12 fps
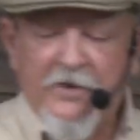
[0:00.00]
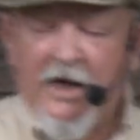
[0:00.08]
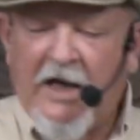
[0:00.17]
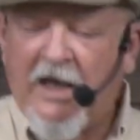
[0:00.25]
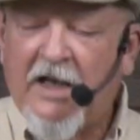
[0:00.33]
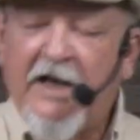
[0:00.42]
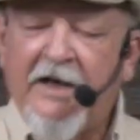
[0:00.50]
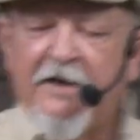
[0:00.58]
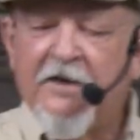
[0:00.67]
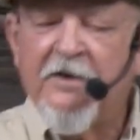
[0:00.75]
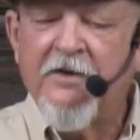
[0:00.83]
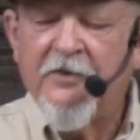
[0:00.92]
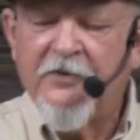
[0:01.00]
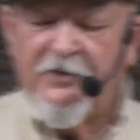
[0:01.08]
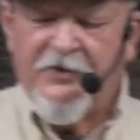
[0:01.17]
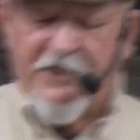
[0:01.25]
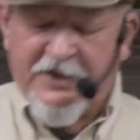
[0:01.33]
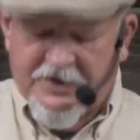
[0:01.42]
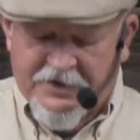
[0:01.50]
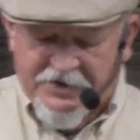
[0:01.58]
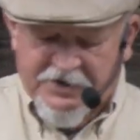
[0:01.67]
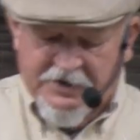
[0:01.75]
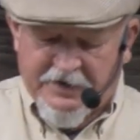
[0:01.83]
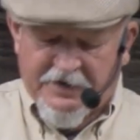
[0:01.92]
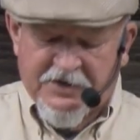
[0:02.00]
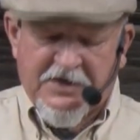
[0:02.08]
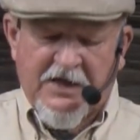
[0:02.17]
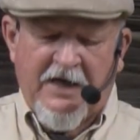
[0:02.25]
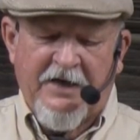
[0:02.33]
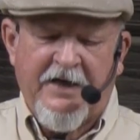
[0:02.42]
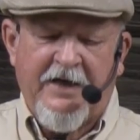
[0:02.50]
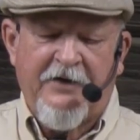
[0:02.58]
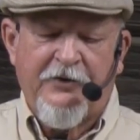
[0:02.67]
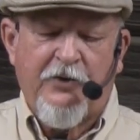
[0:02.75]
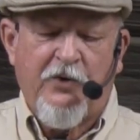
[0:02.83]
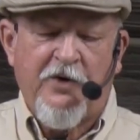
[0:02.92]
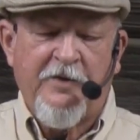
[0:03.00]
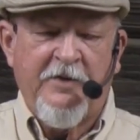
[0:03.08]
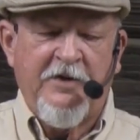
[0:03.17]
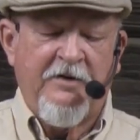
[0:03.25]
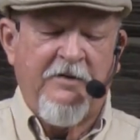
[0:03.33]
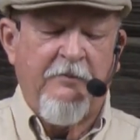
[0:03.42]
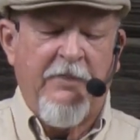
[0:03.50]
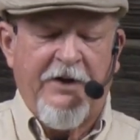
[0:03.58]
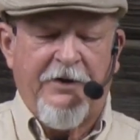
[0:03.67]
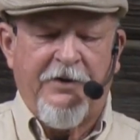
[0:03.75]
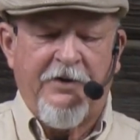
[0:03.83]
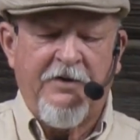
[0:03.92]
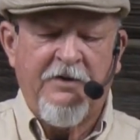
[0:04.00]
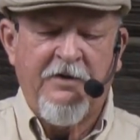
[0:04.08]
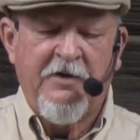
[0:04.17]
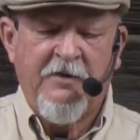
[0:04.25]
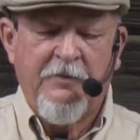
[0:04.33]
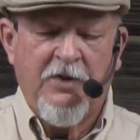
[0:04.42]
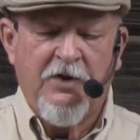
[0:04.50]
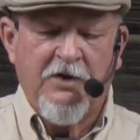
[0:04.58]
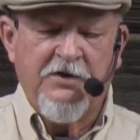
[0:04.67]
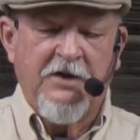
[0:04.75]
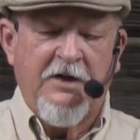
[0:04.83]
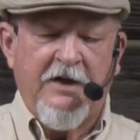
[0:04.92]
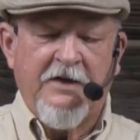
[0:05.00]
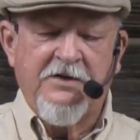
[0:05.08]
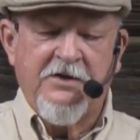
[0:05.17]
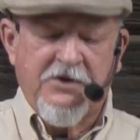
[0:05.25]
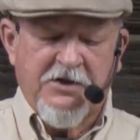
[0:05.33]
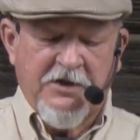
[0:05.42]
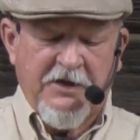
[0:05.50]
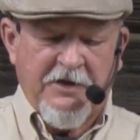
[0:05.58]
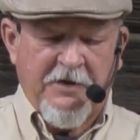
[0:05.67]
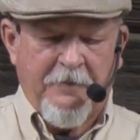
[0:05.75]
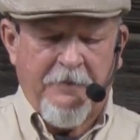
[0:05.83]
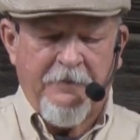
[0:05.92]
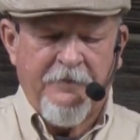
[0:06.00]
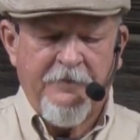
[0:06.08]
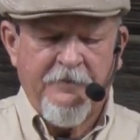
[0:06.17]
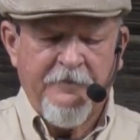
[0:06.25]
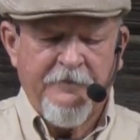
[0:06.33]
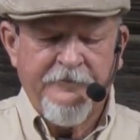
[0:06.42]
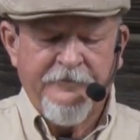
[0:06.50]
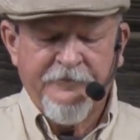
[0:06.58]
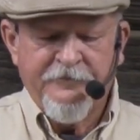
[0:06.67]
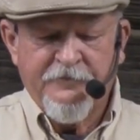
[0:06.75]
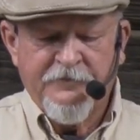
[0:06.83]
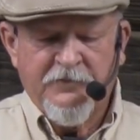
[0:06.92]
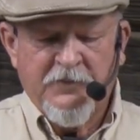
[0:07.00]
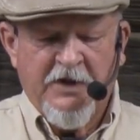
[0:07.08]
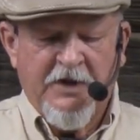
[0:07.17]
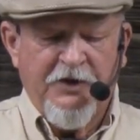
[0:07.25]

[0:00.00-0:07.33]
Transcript: I like this inside out ornament better because it has a stem and